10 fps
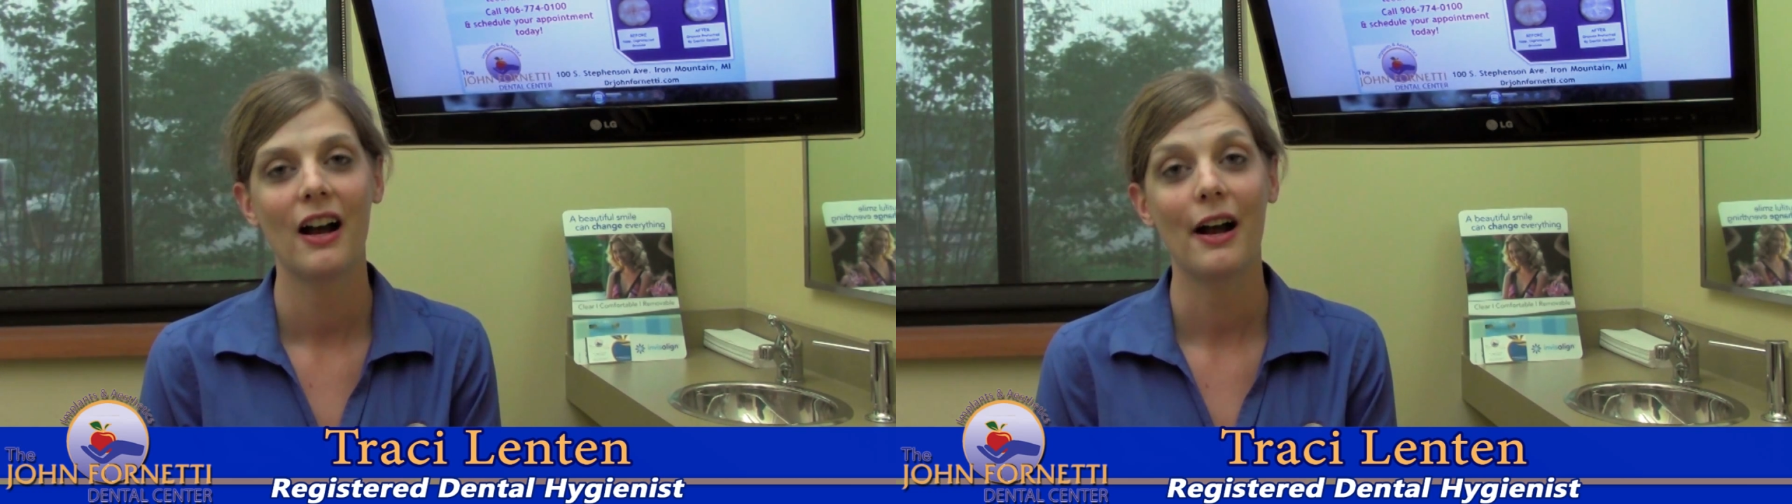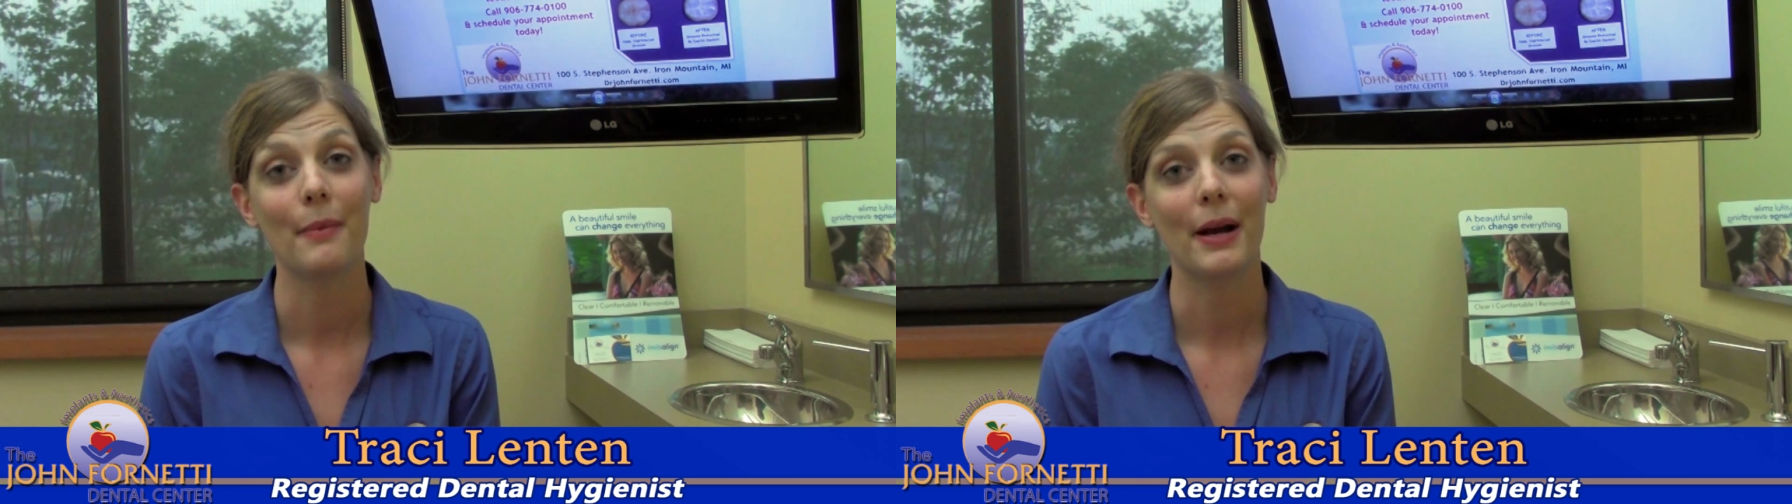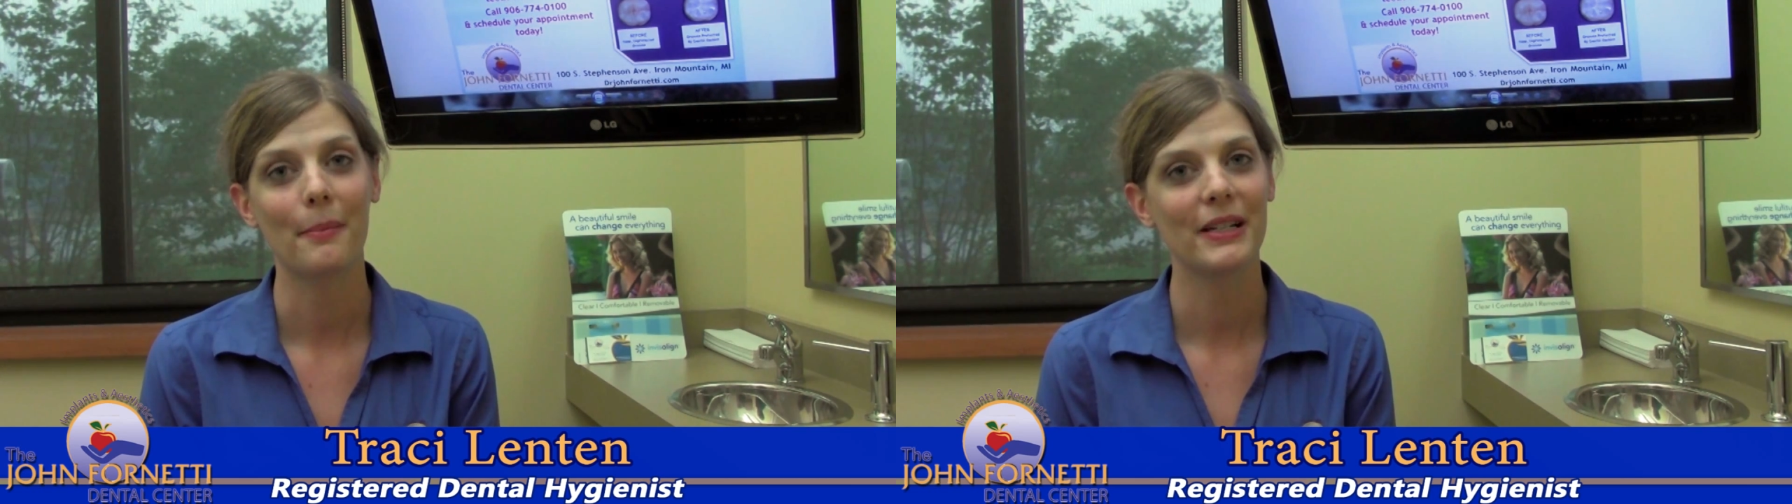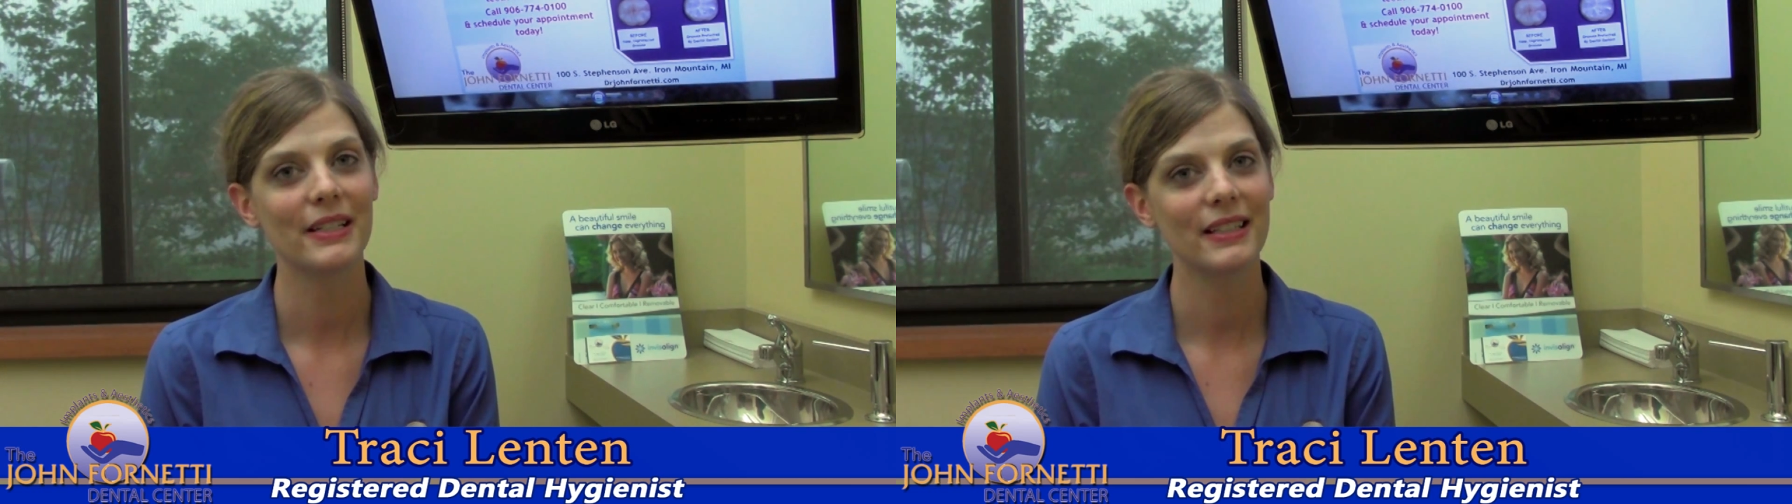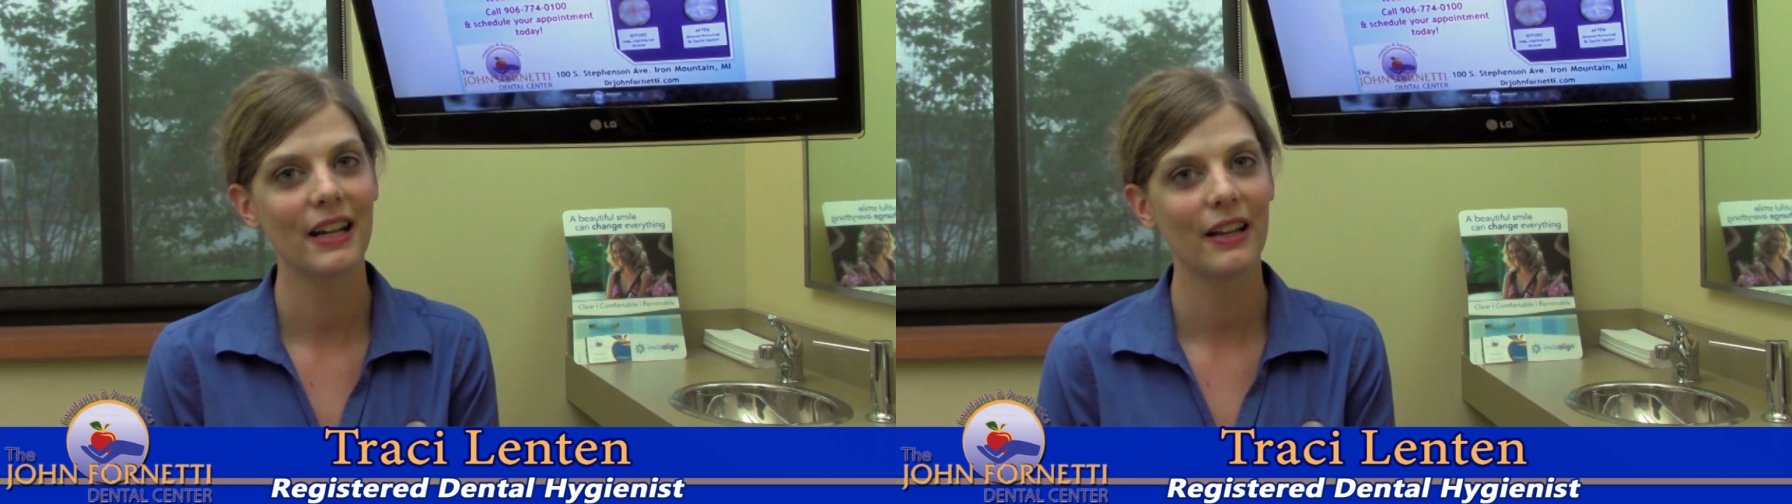I'm happy
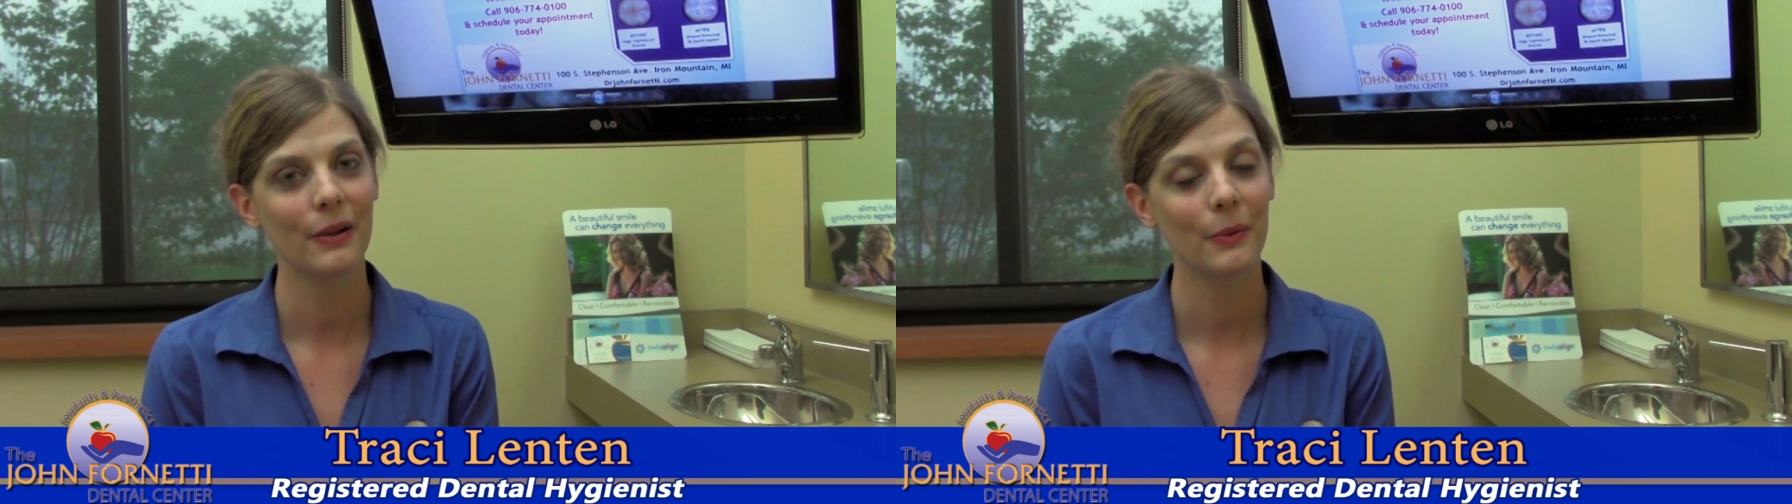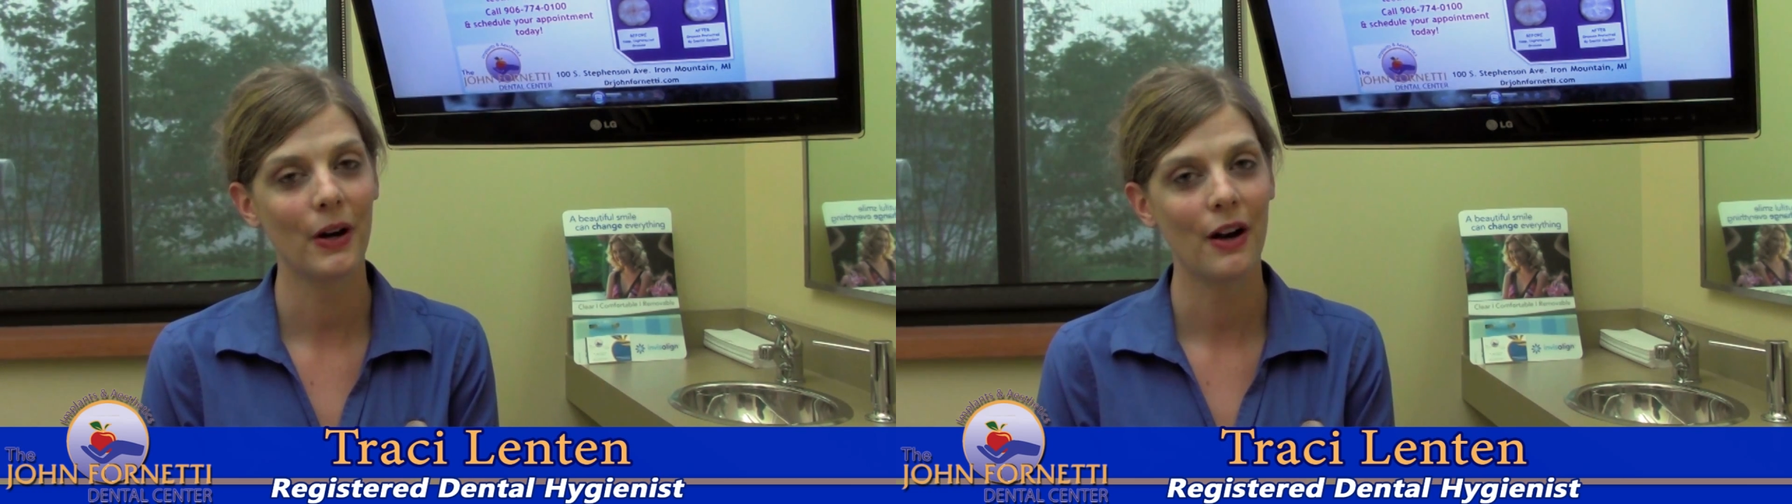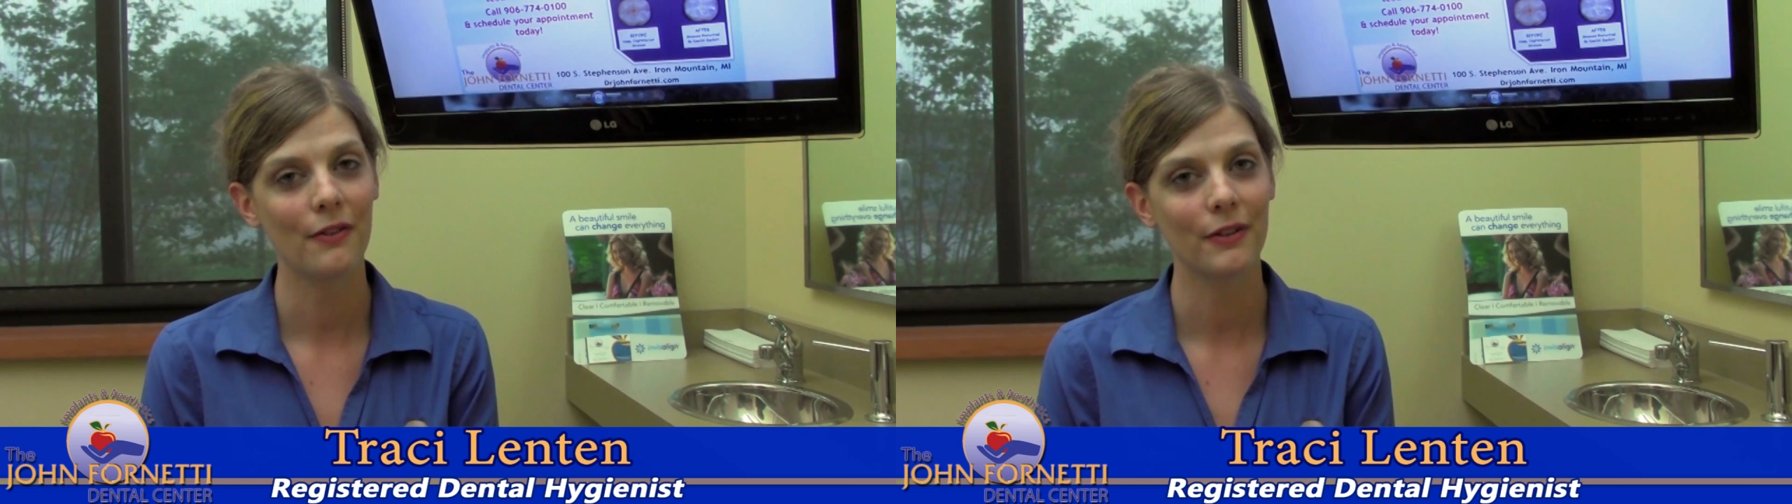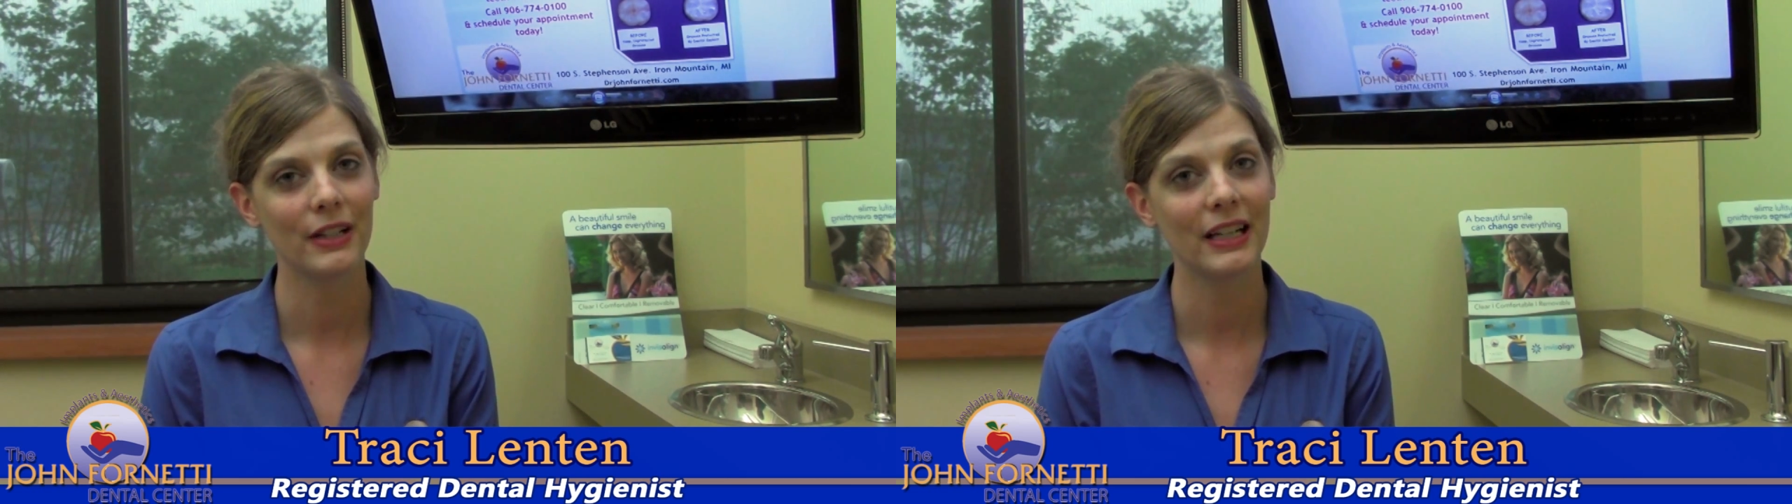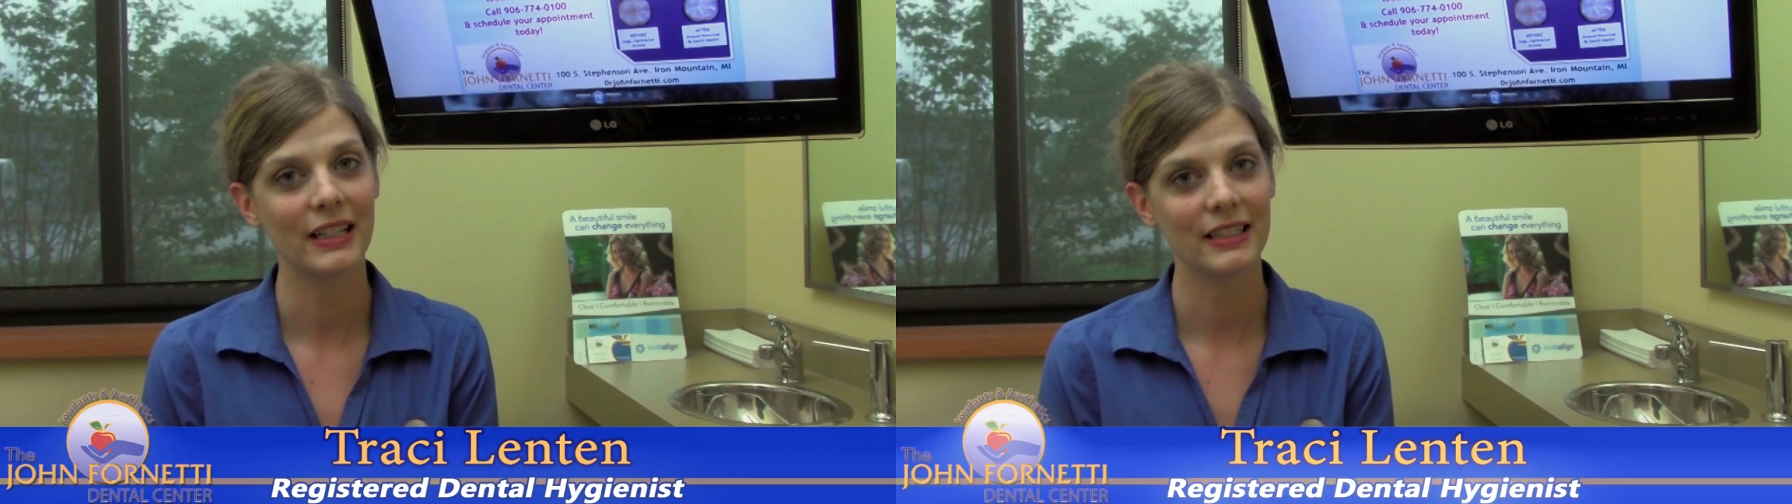to say that we're
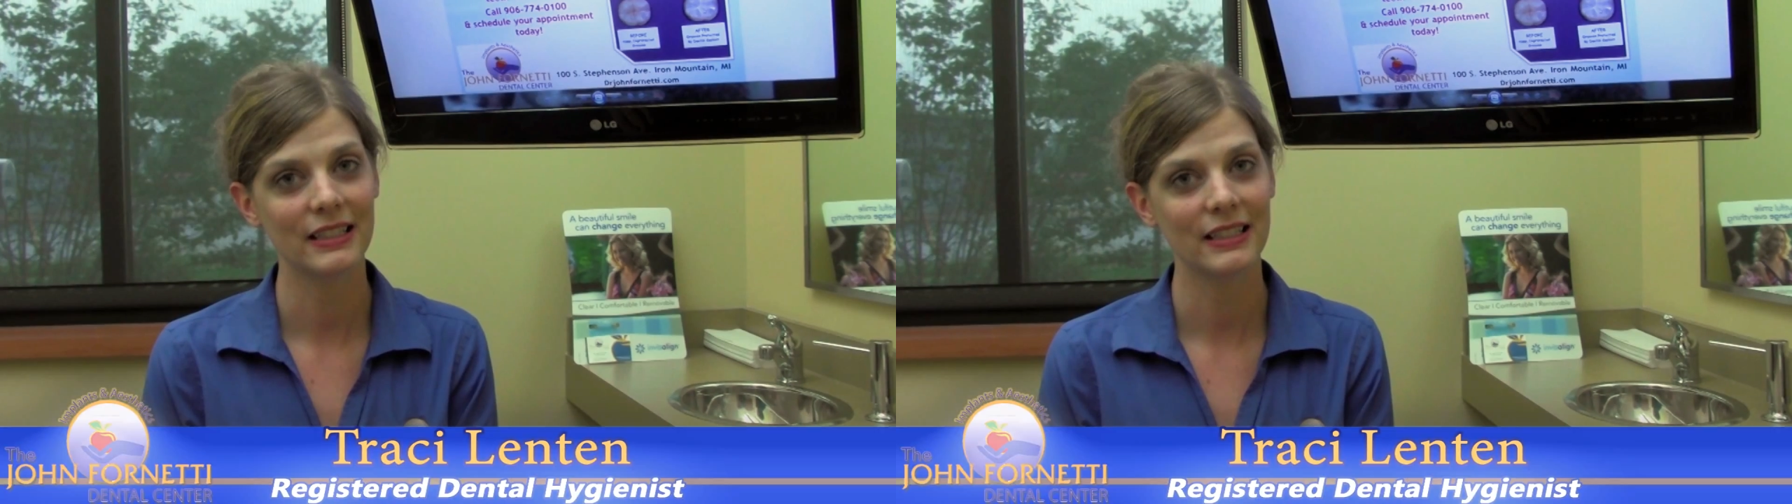offering a